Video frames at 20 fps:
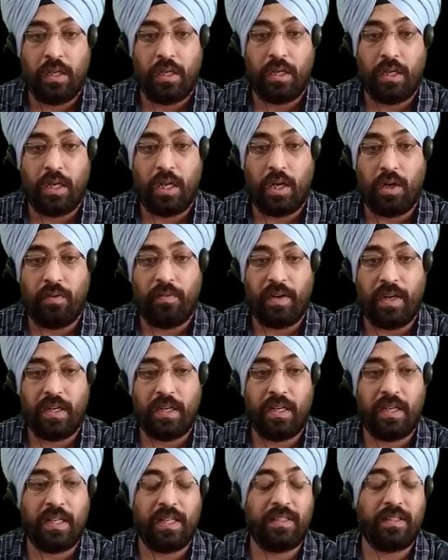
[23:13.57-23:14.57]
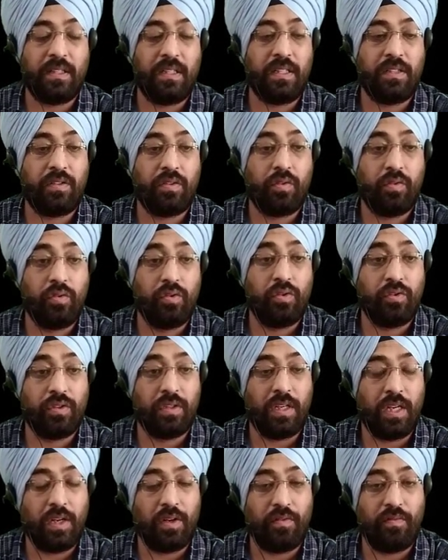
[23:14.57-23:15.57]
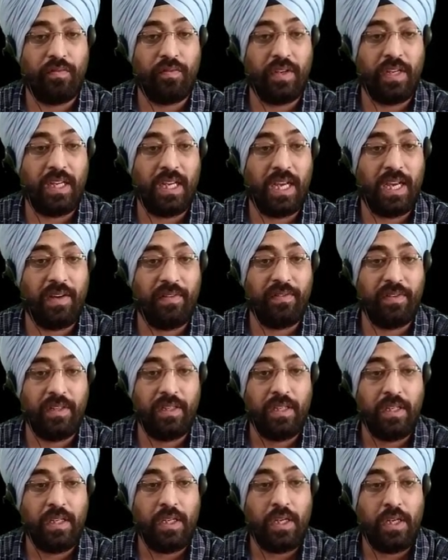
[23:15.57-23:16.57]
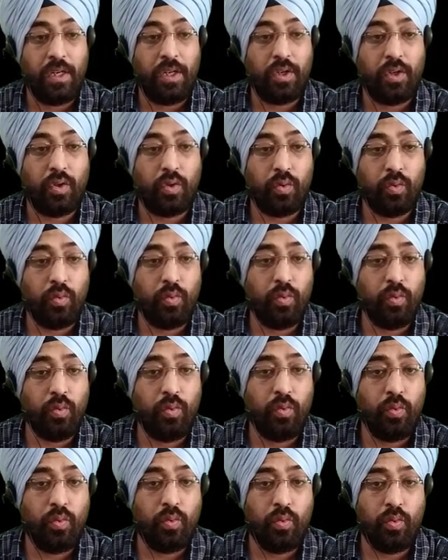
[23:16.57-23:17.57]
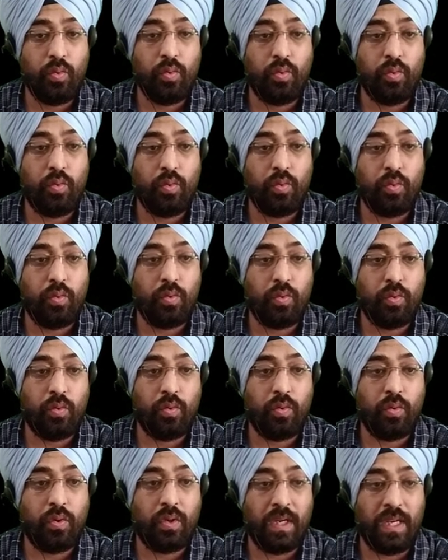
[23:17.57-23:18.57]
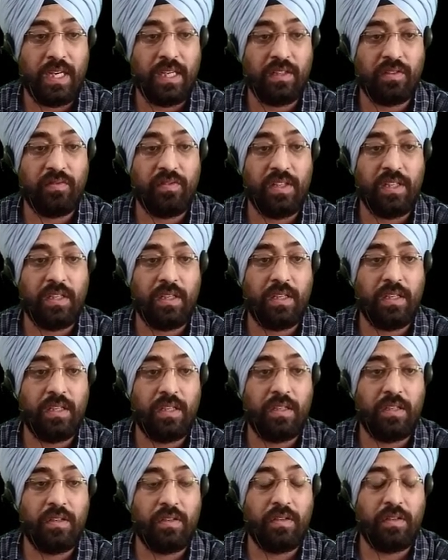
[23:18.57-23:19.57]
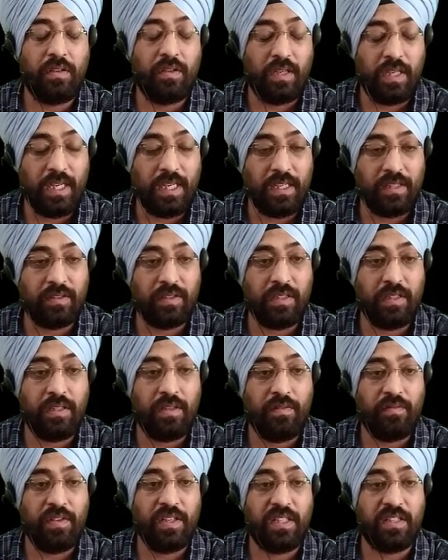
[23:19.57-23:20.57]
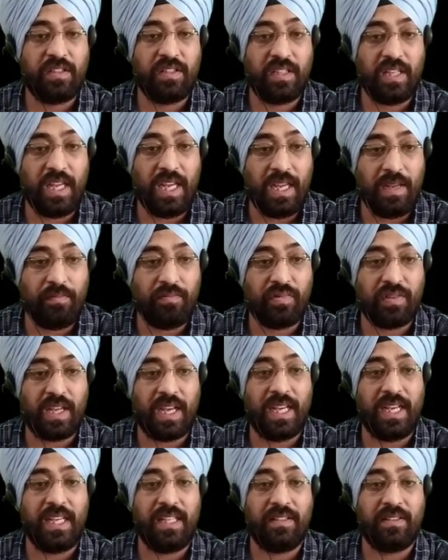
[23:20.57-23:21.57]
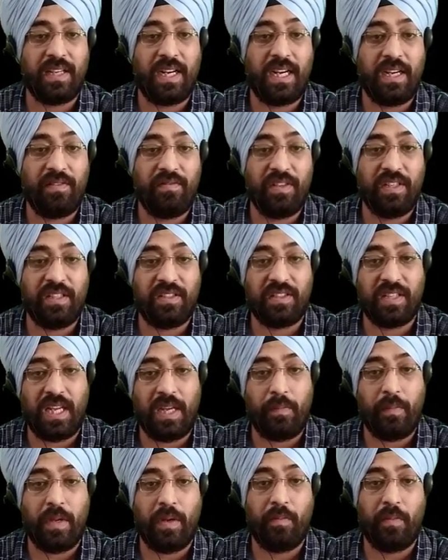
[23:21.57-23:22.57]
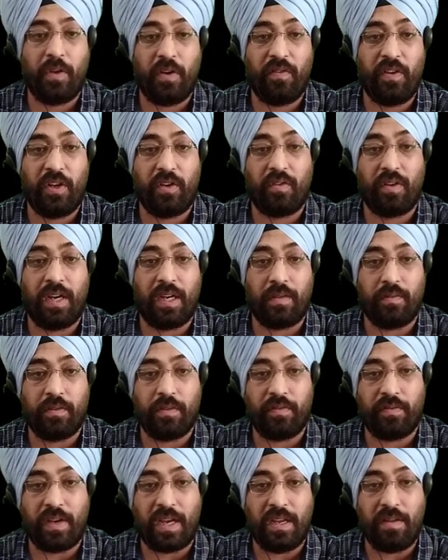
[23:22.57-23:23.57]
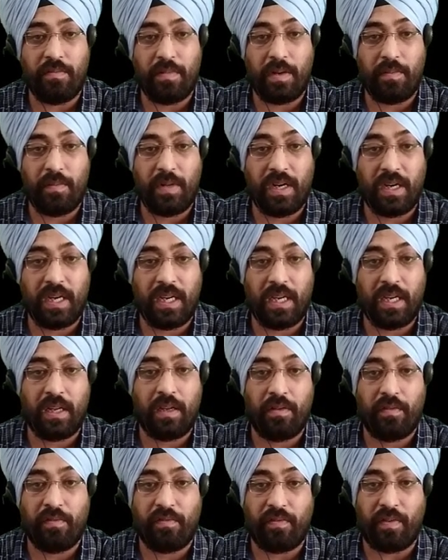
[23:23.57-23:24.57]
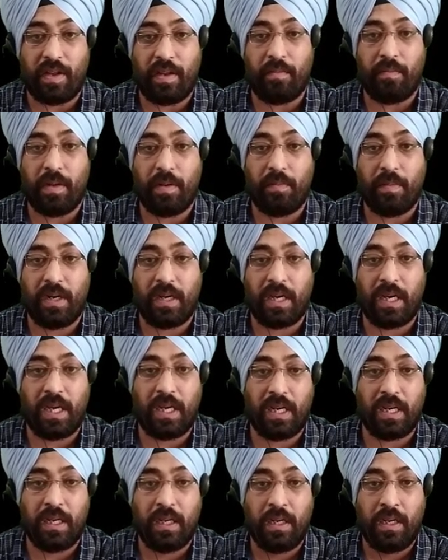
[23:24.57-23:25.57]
Now what does this rules? Now we have two rings with the same size and with the same number of heteroatoms, 5 membered ring, 5 membered ring,